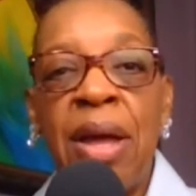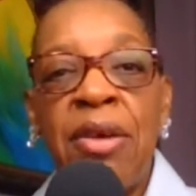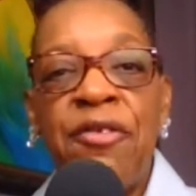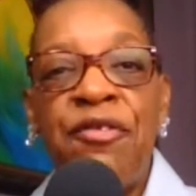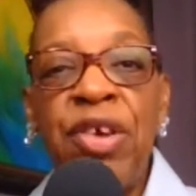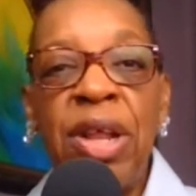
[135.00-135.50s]

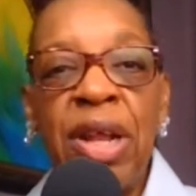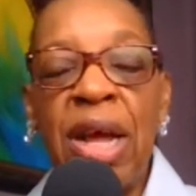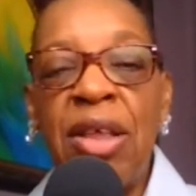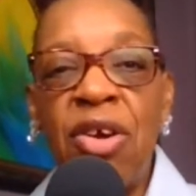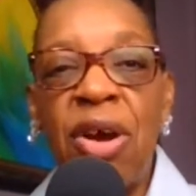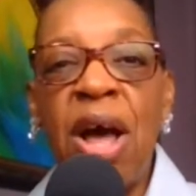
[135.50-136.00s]
feeling
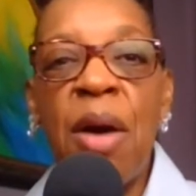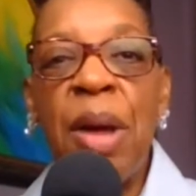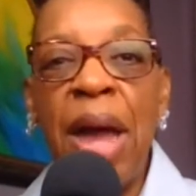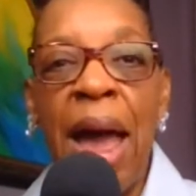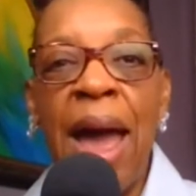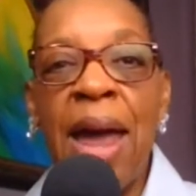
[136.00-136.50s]
like they're
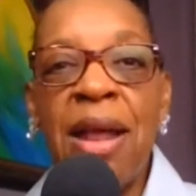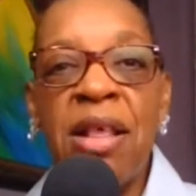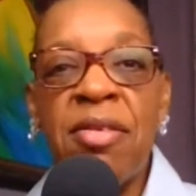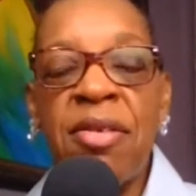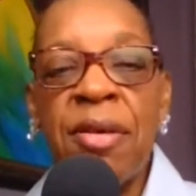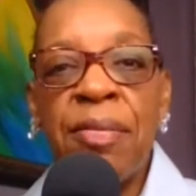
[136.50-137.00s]
coming at
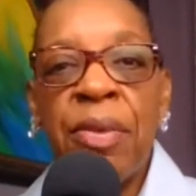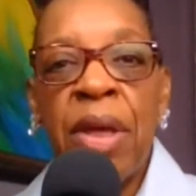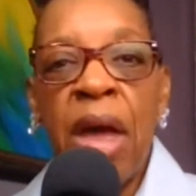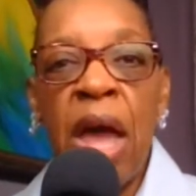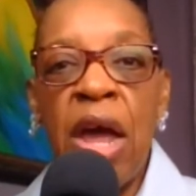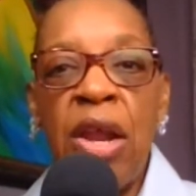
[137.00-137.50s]
us
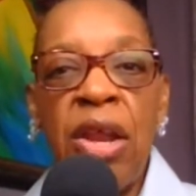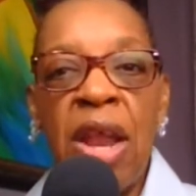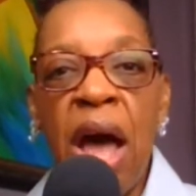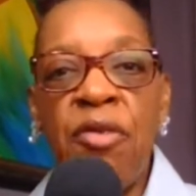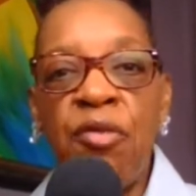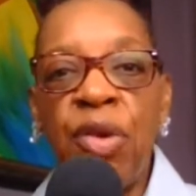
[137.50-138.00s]
and
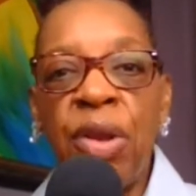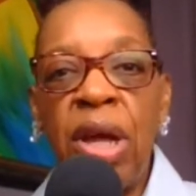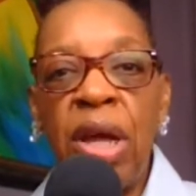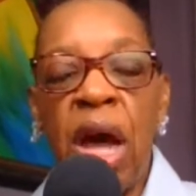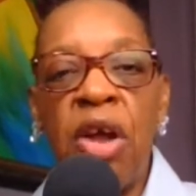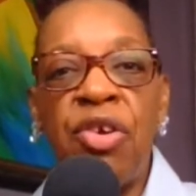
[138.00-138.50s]
not
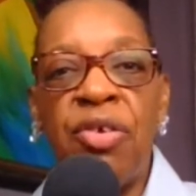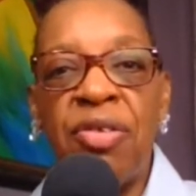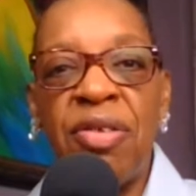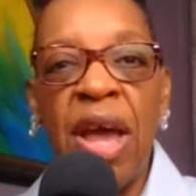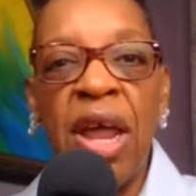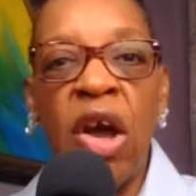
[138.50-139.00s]
really
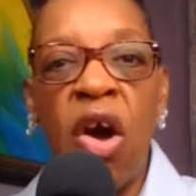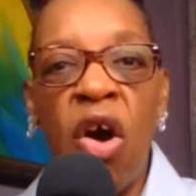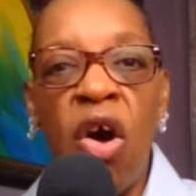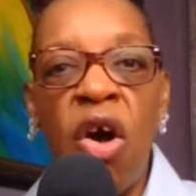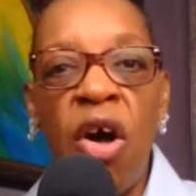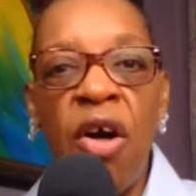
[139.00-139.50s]
understanding
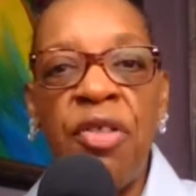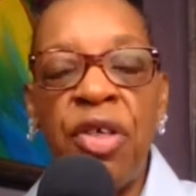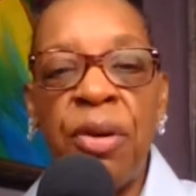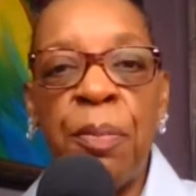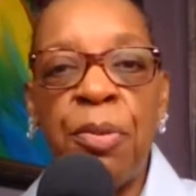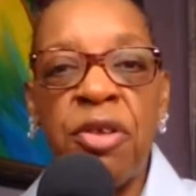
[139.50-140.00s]
all
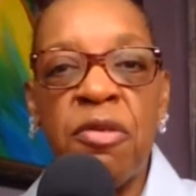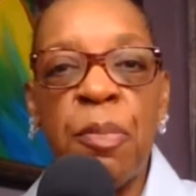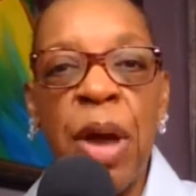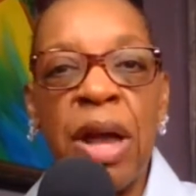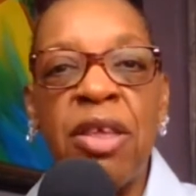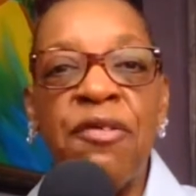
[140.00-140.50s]
the
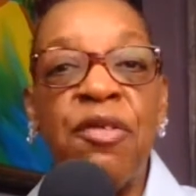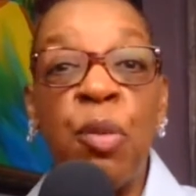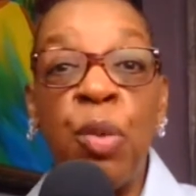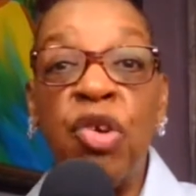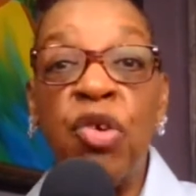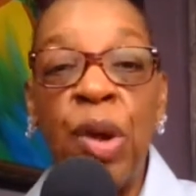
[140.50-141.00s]
perspectives in
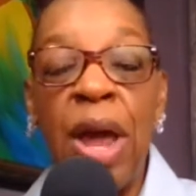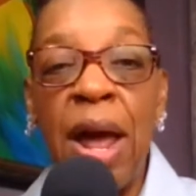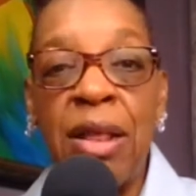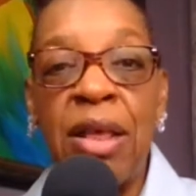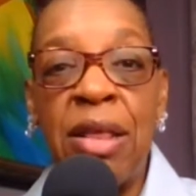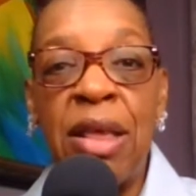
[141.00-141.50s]
which we
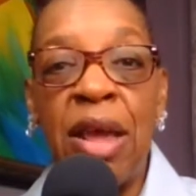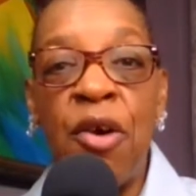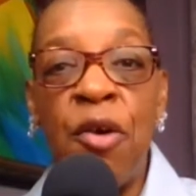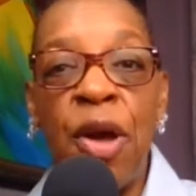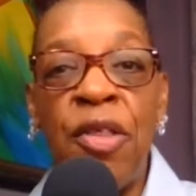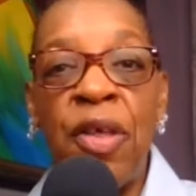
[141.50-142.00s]
had to
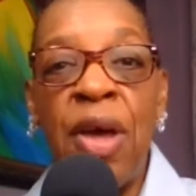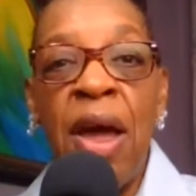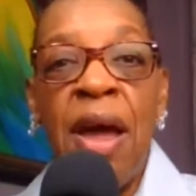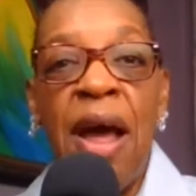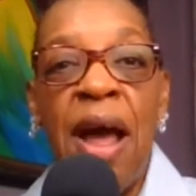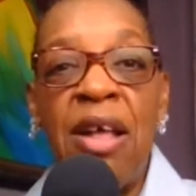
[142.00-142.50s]
deal with.
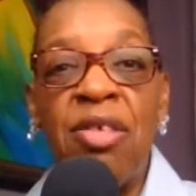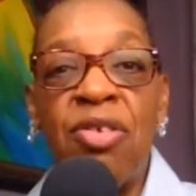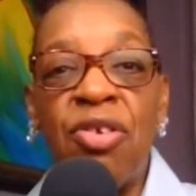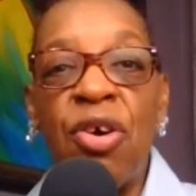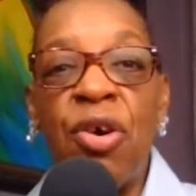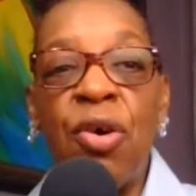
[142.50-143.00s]
And
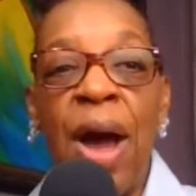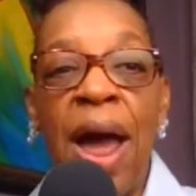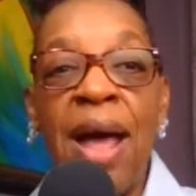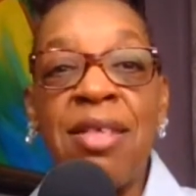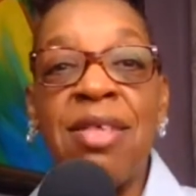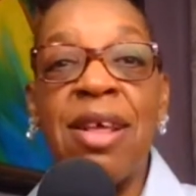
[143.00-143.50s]
so,
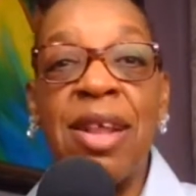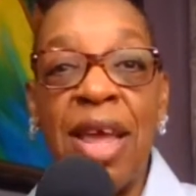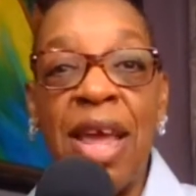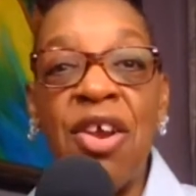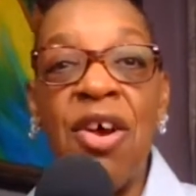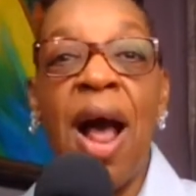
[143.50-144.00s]
as a
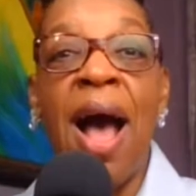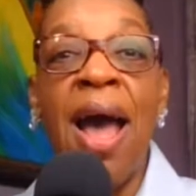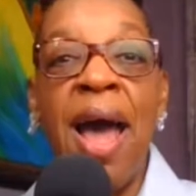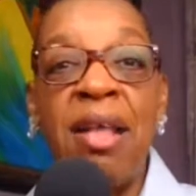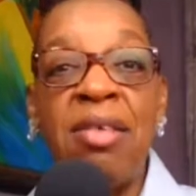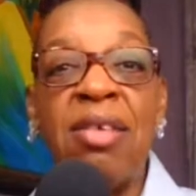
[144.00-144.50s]
leader, I
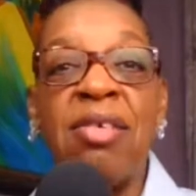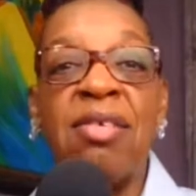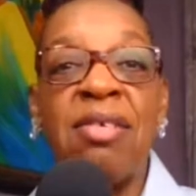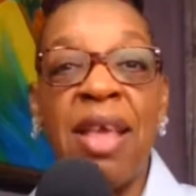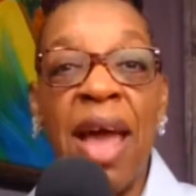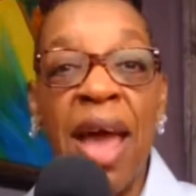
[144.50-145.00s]
had to
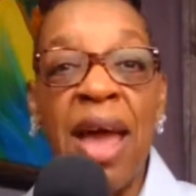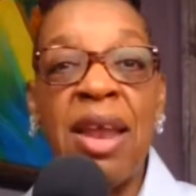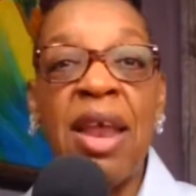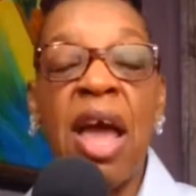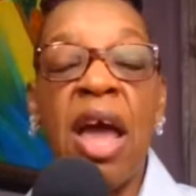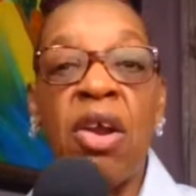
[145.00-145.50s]

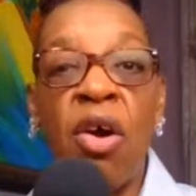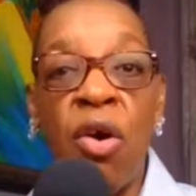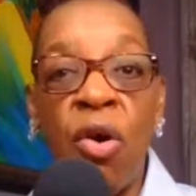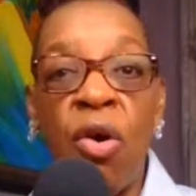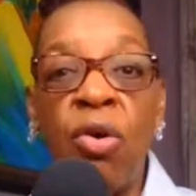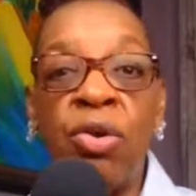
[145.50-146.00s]
stand and
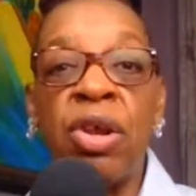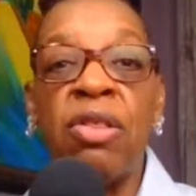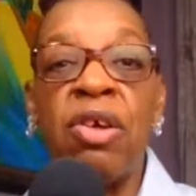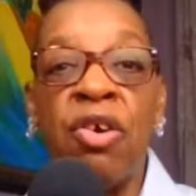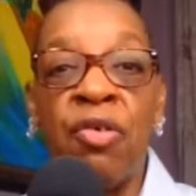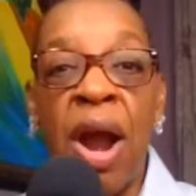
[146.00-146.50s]
hold
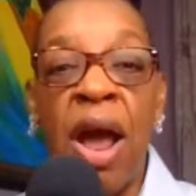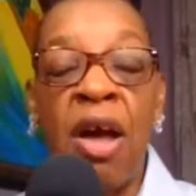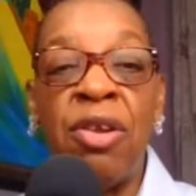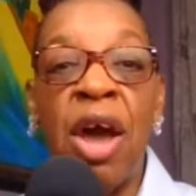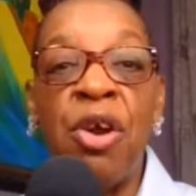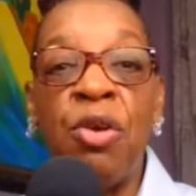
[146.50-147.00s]
the
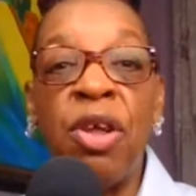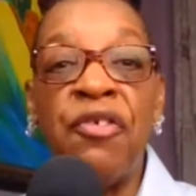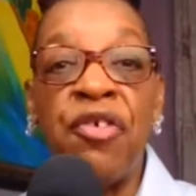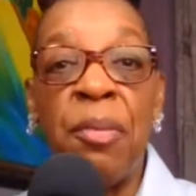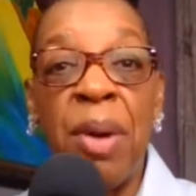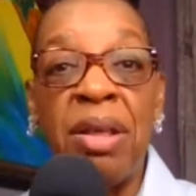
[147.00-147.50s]
ground, not only
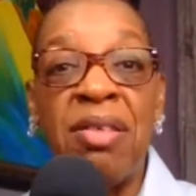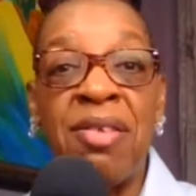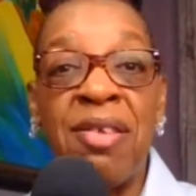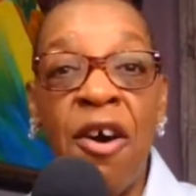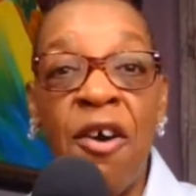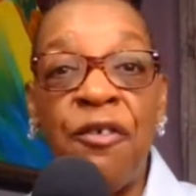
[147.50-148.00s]
for
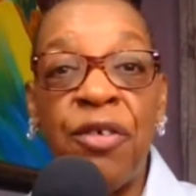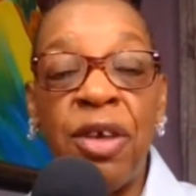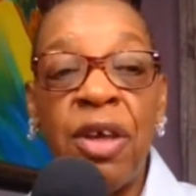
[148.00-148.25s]
myself,